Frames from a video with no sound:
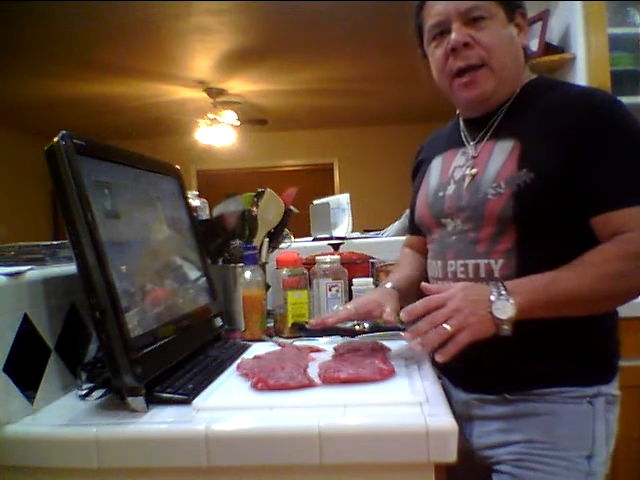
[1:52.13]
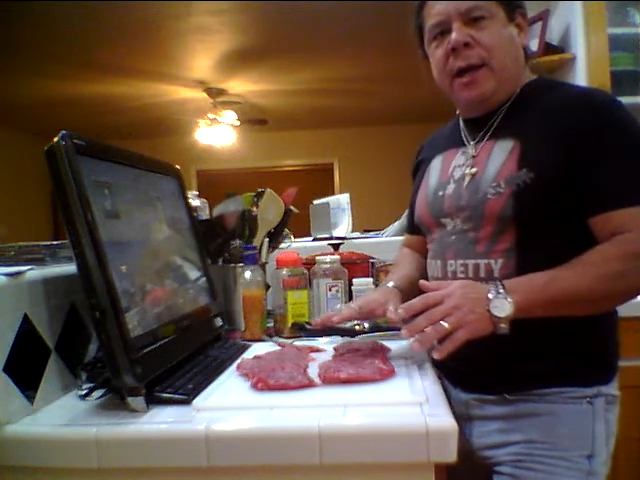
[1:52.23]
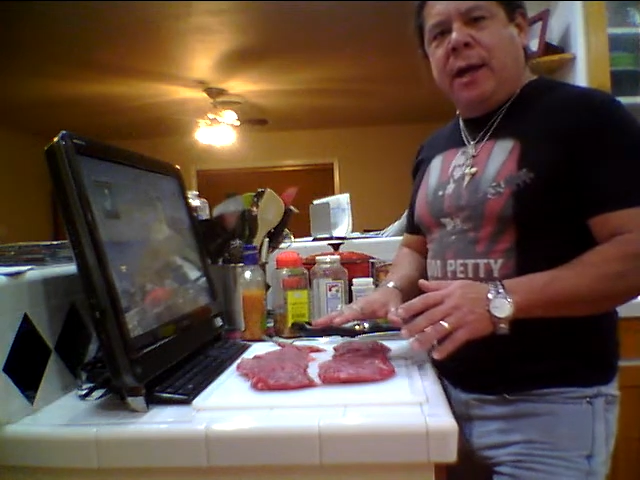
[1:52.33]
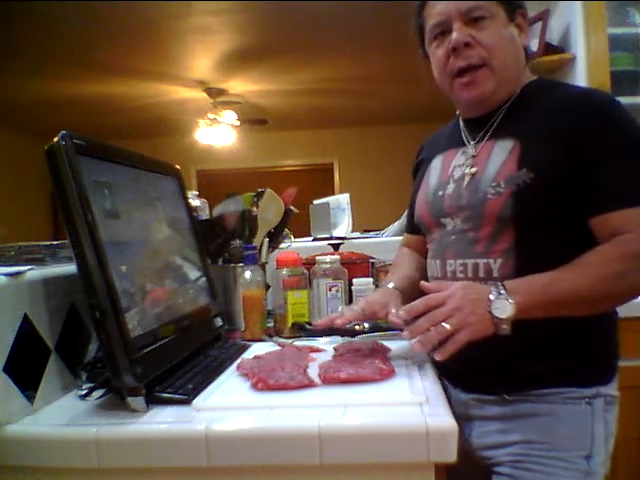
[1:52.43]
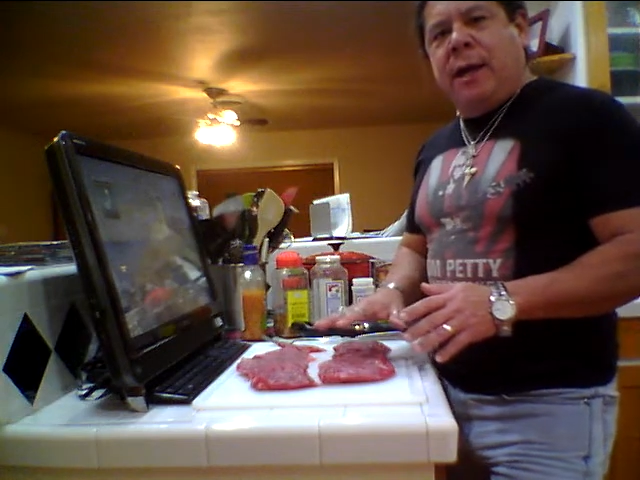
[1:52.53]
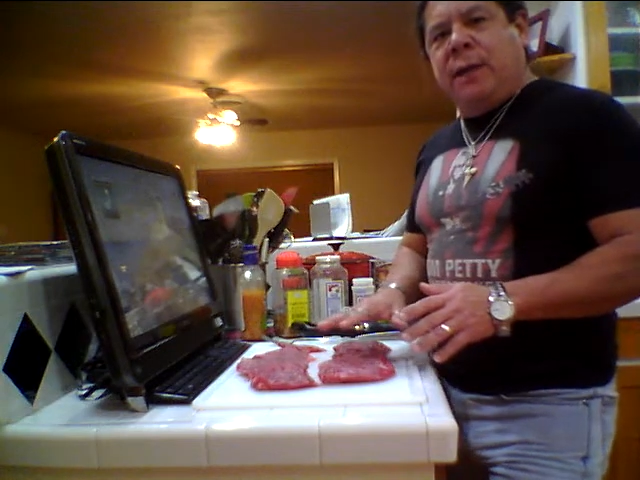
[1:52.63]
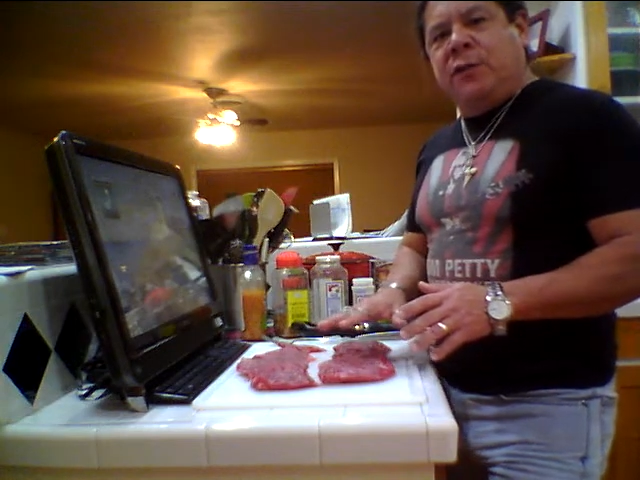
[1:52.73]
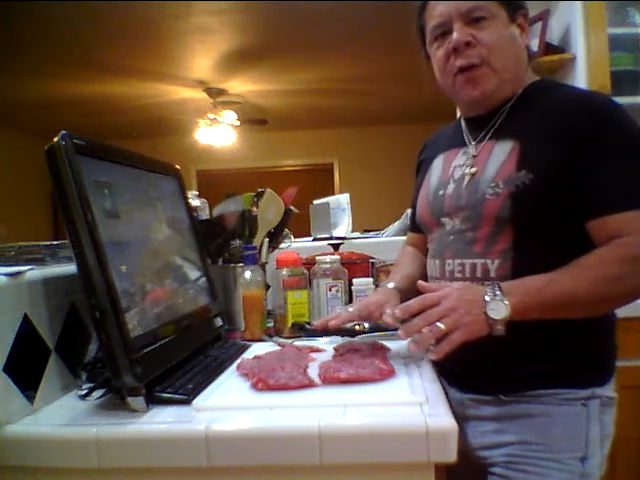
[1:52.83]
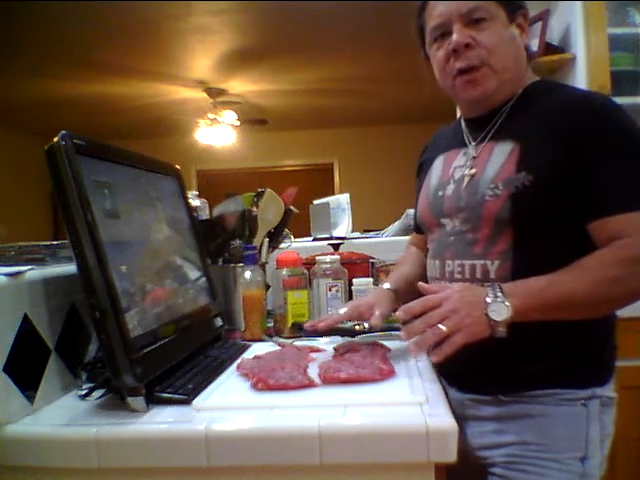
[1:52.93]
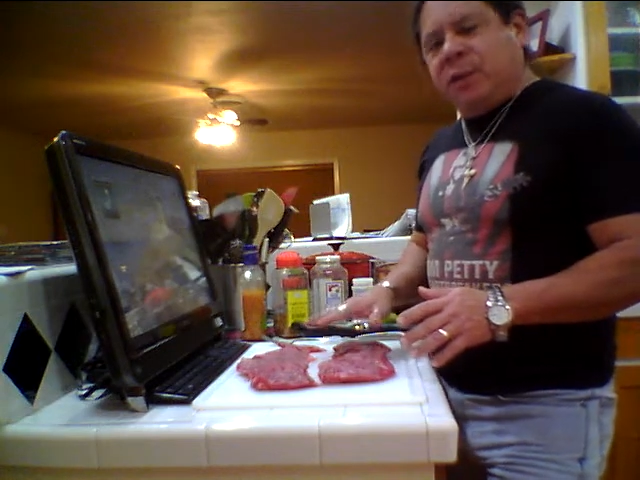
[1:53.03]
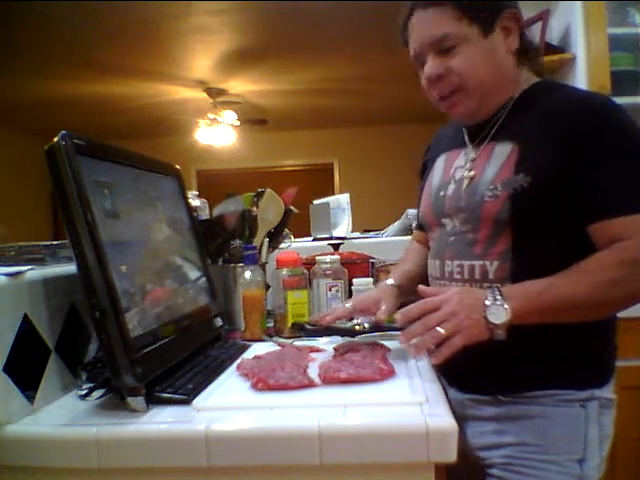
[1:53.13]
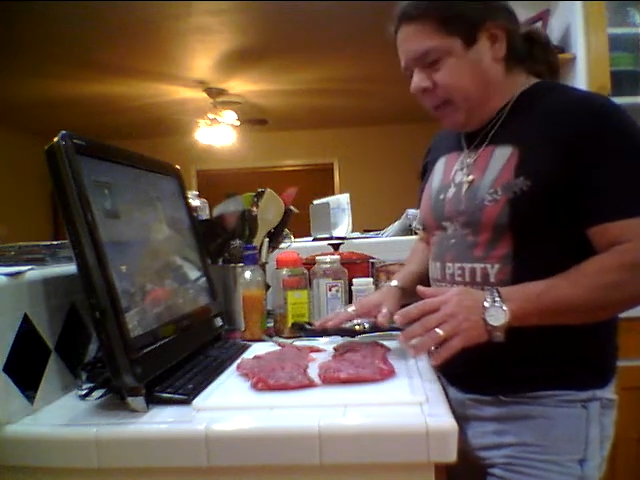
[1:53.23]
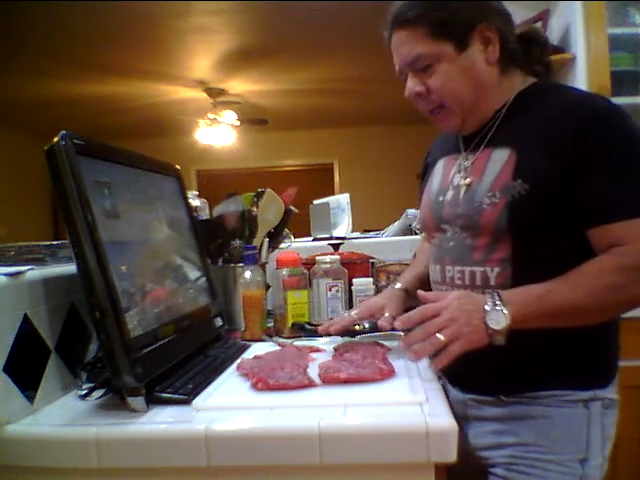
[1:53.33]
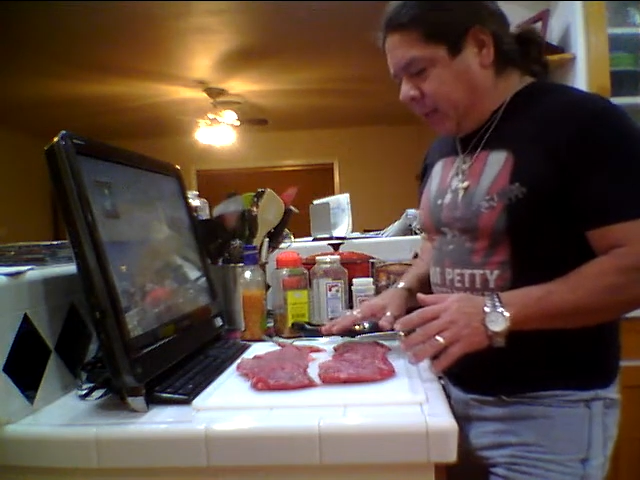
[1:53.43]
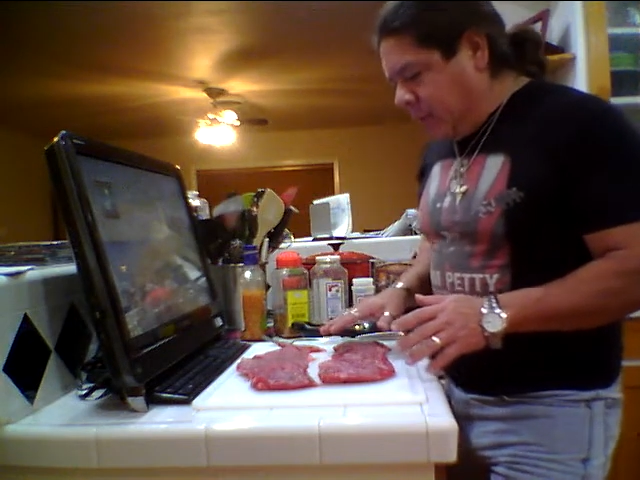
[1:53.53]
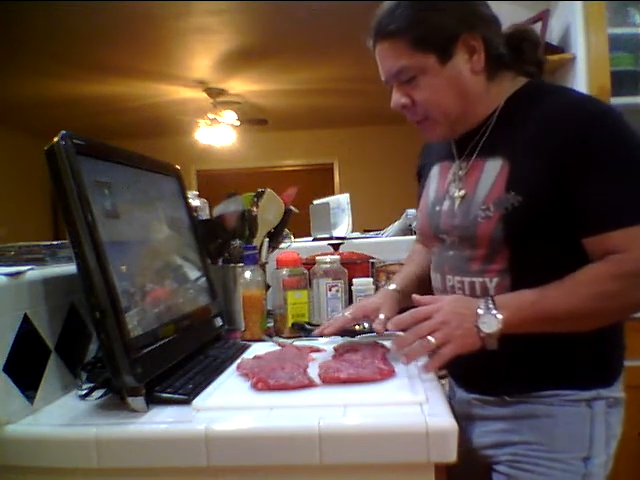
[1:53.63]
as far as cleaning it up.